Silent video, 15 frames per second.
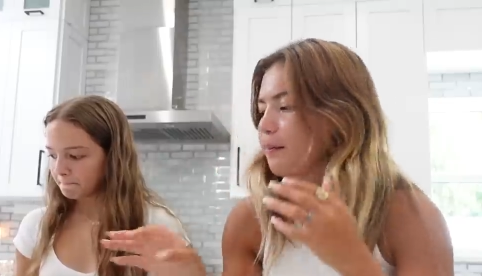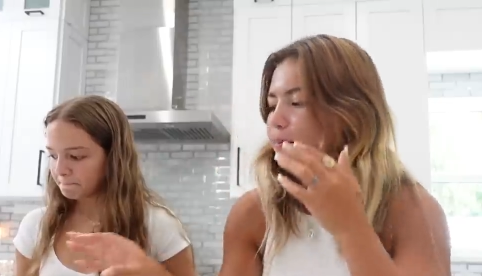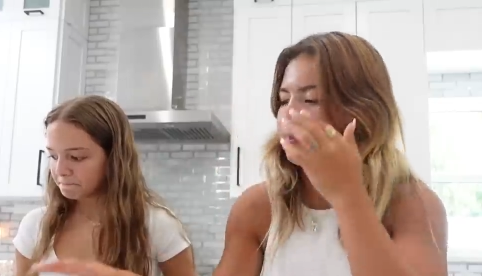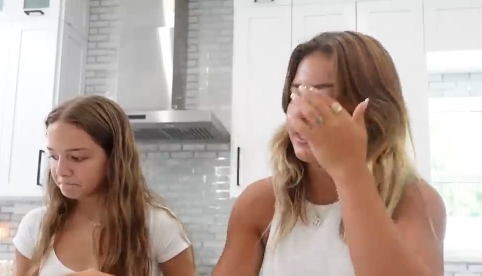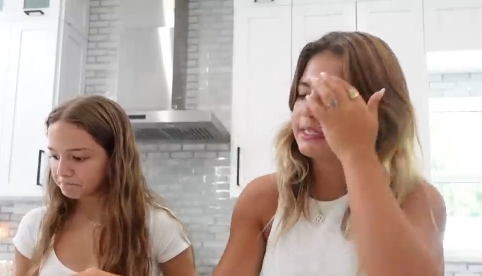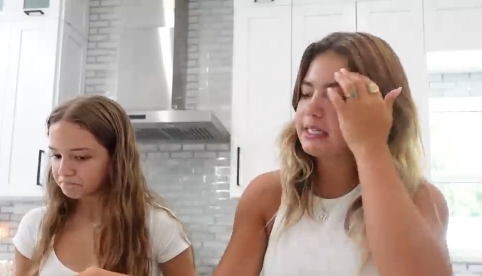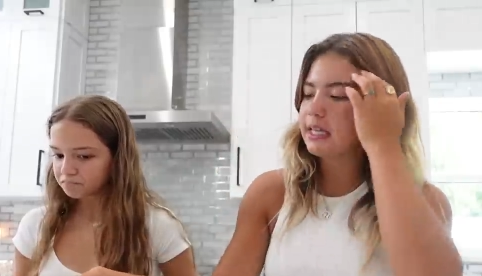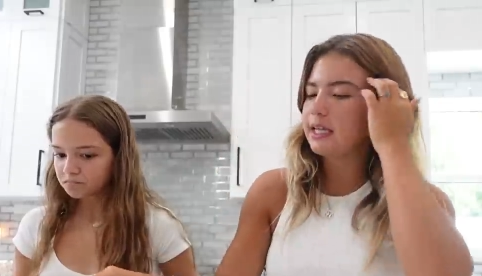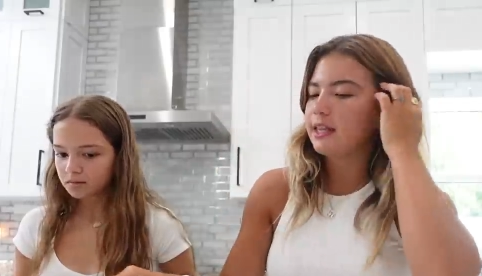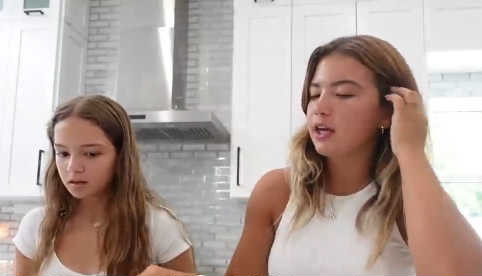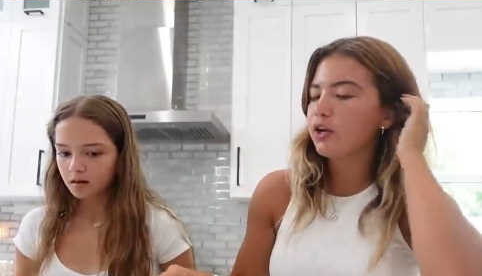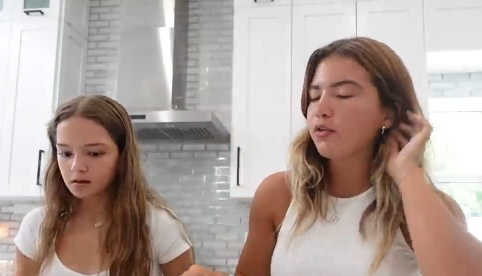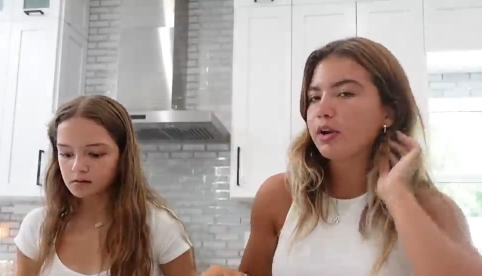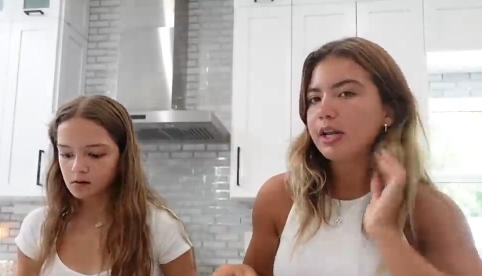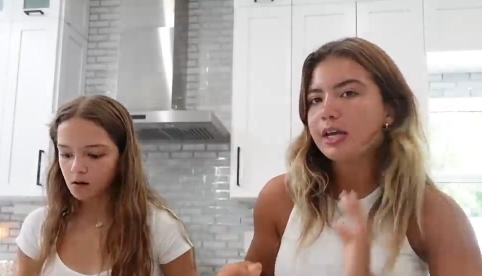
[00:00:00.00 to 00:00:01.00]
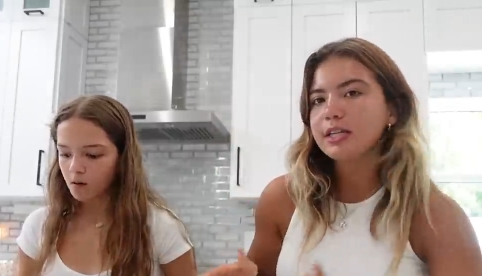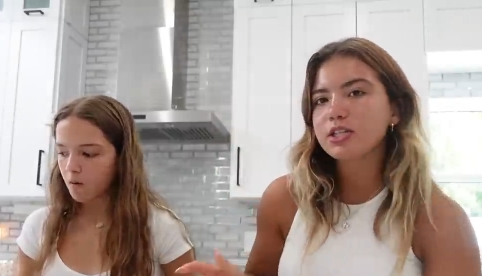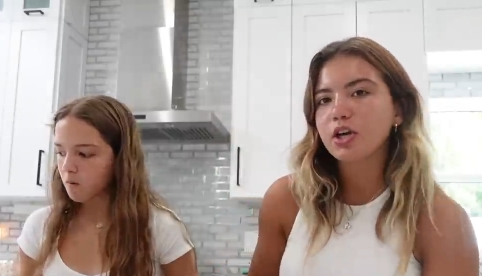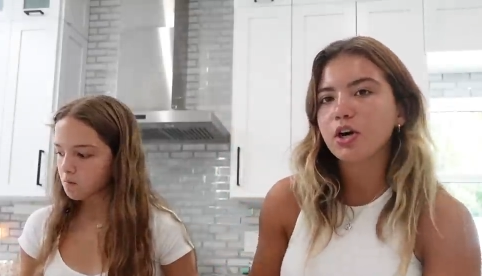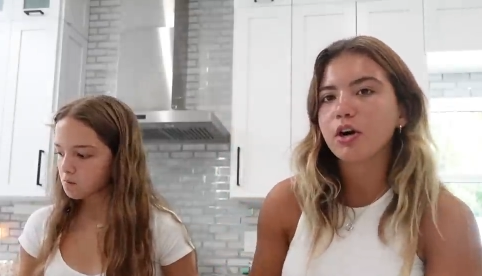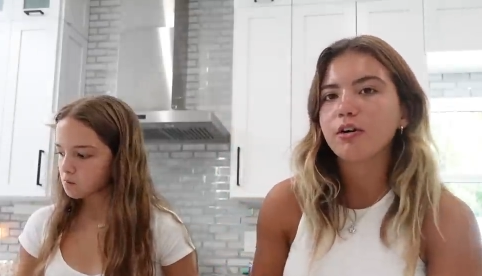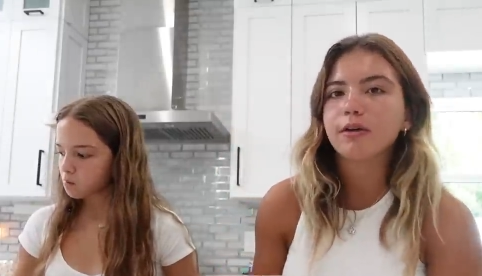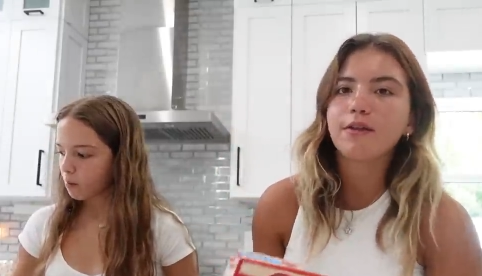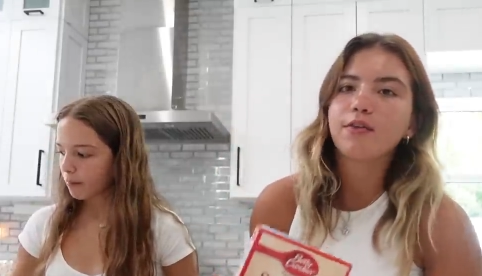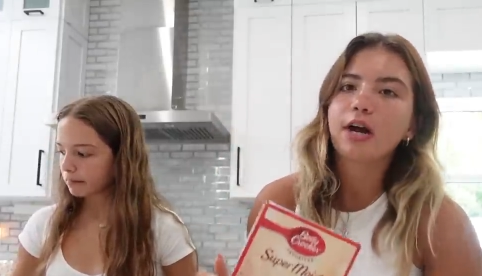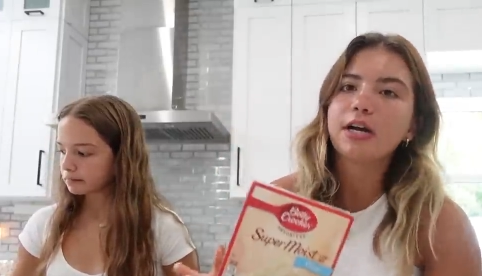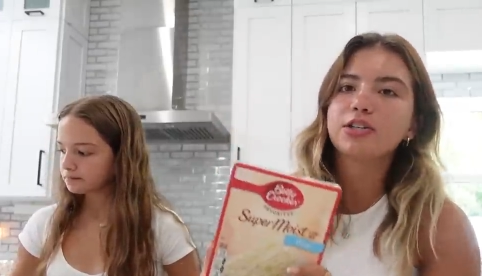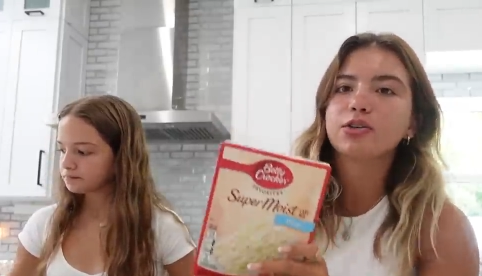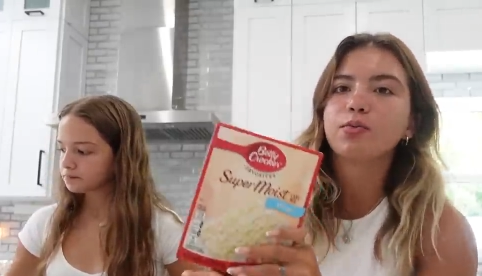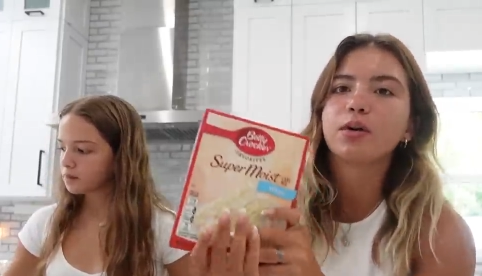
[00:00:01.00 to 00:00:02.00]
Speaker 1: Basically the ingredients are, if you
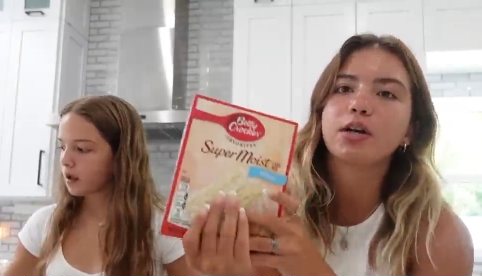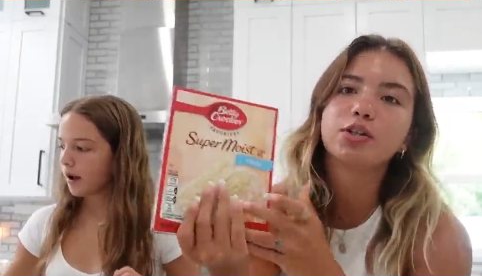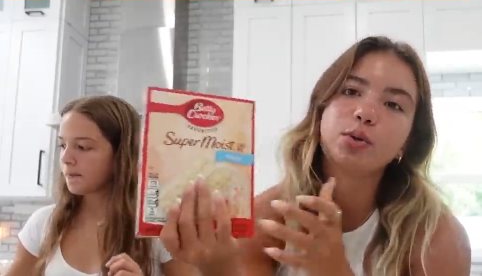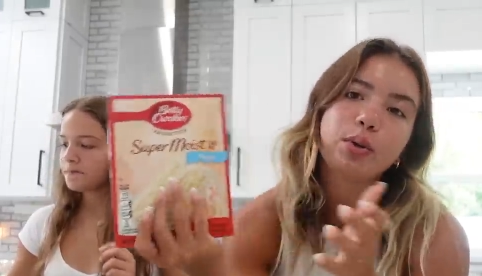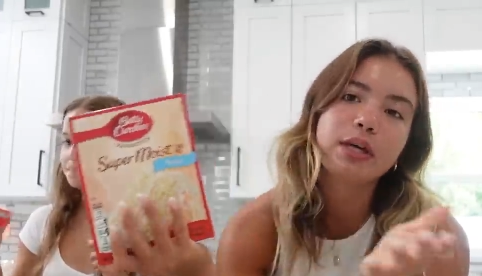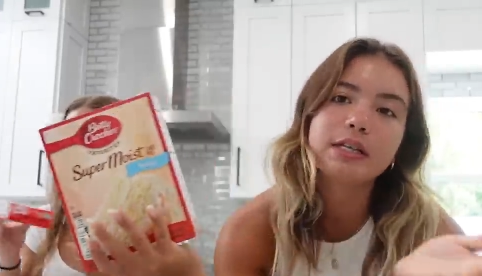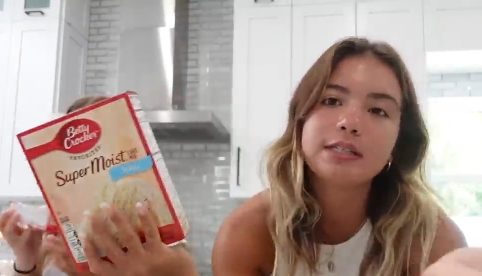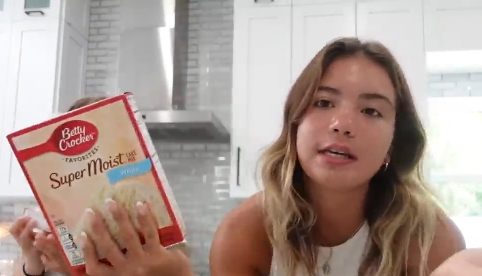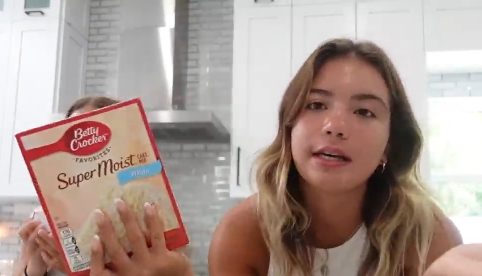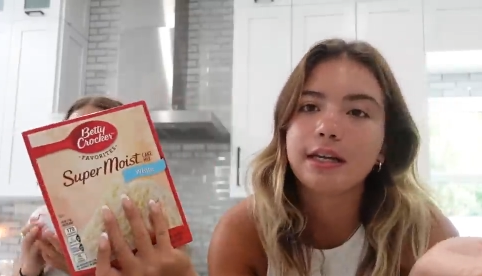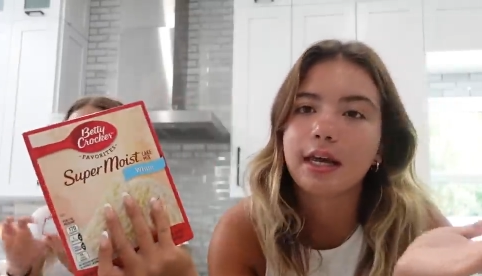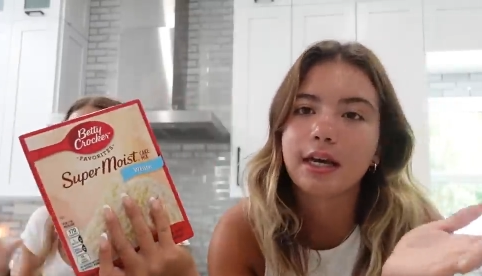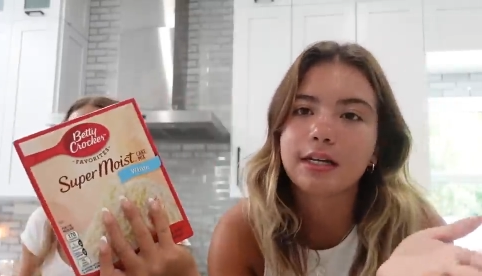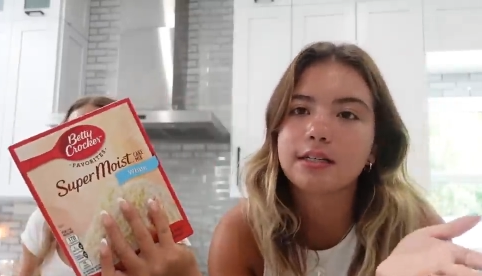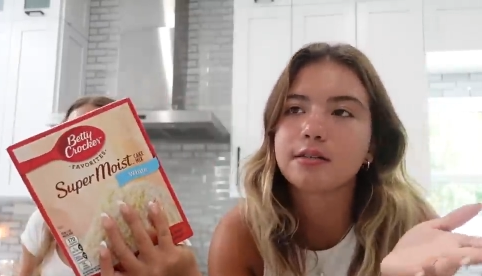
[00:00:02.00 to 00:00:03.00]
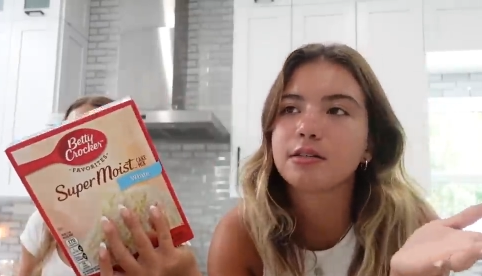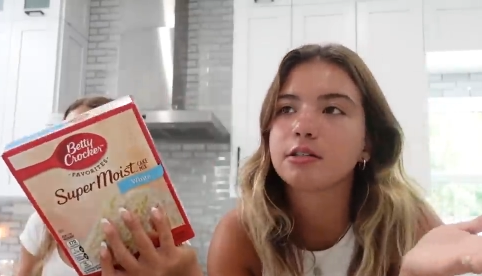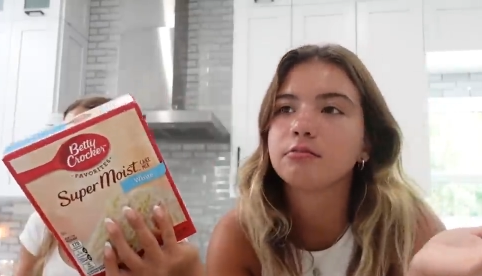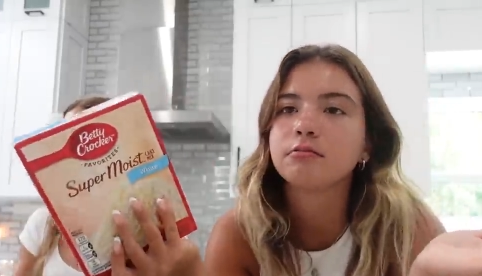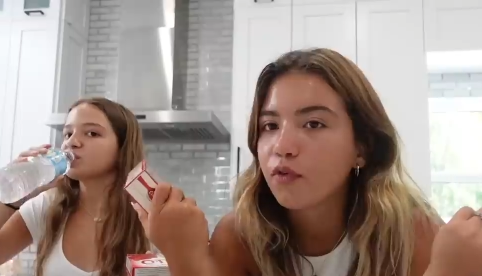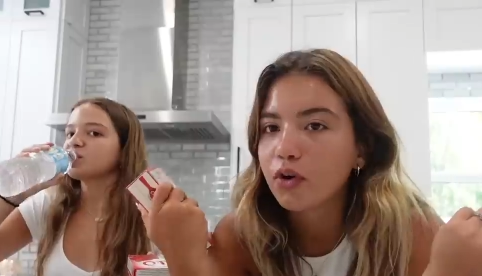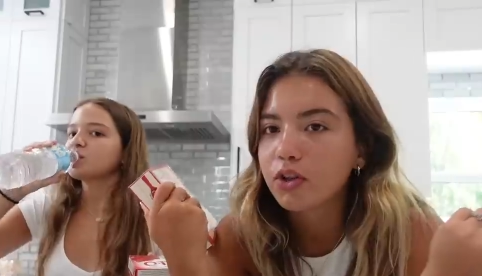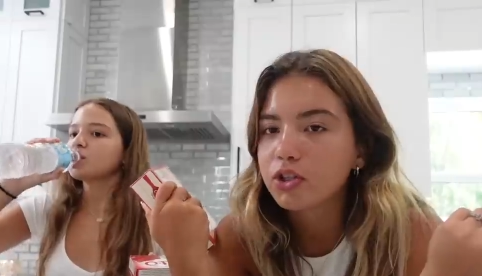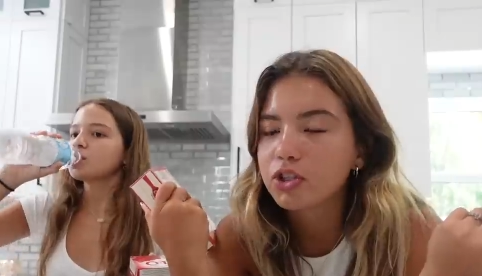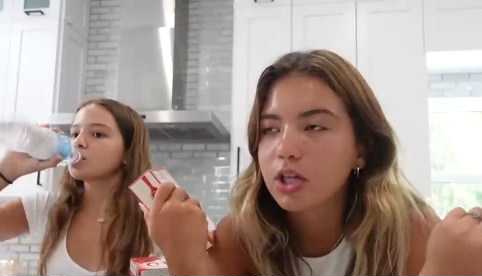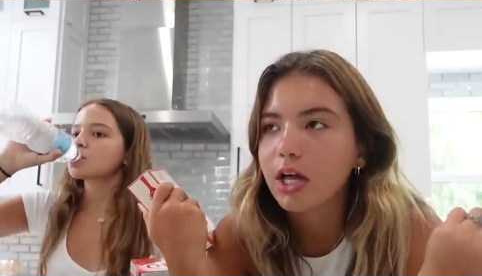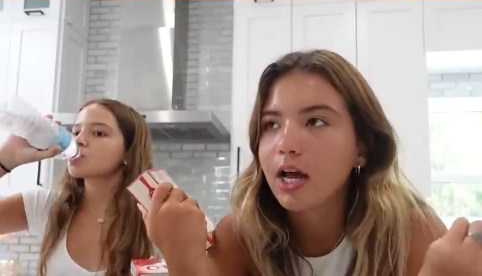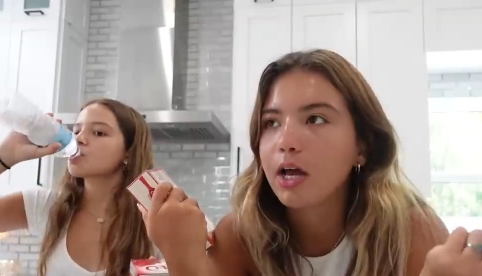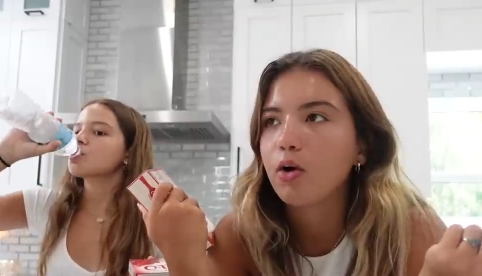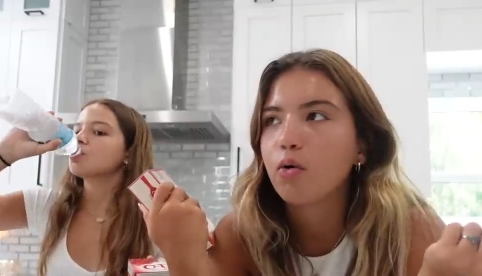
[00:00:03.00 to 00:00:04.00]
guys want to do this like next 4th of
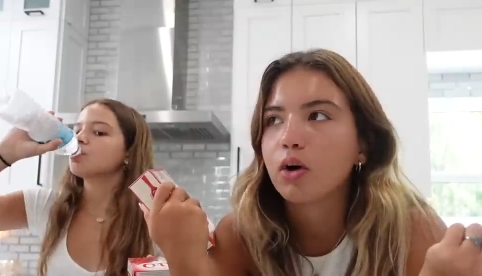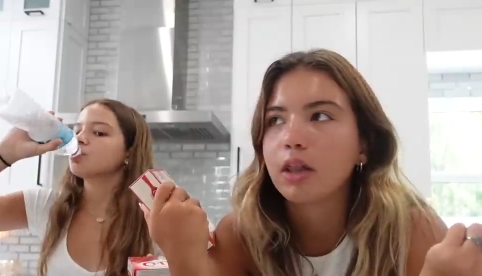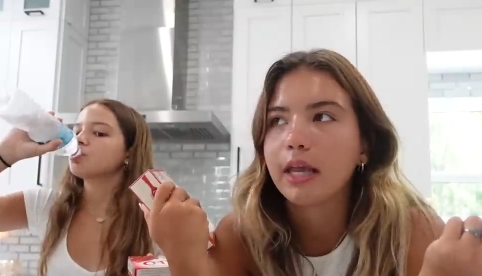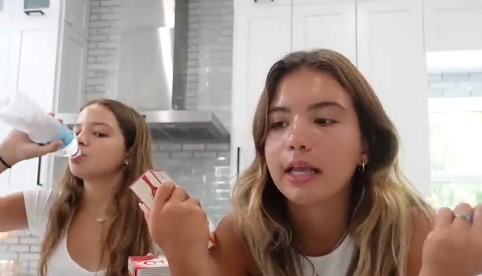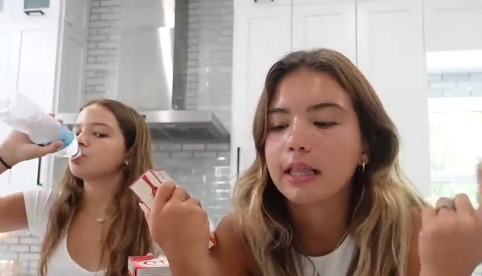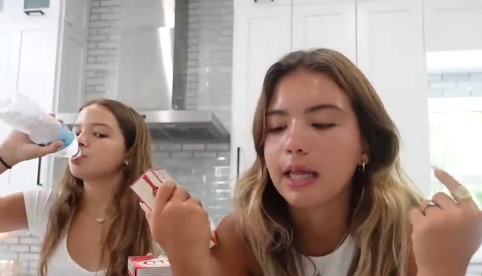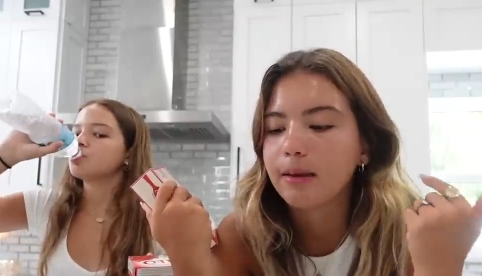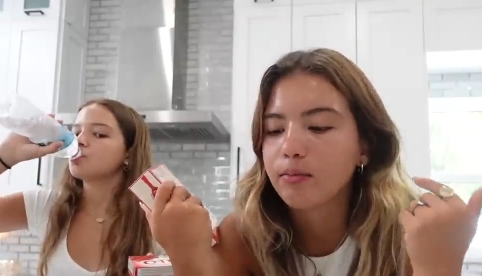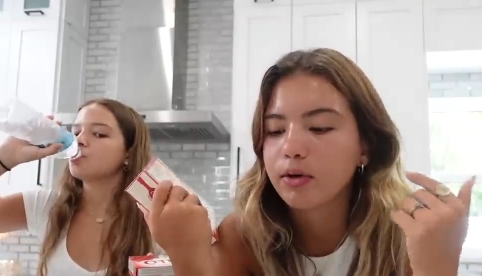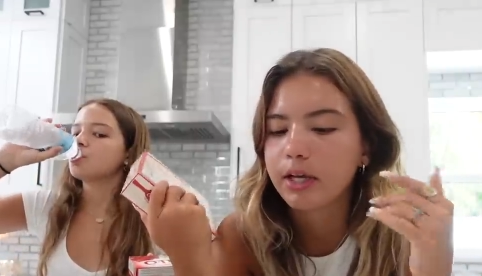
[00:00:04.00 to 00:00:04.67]
July or like Labor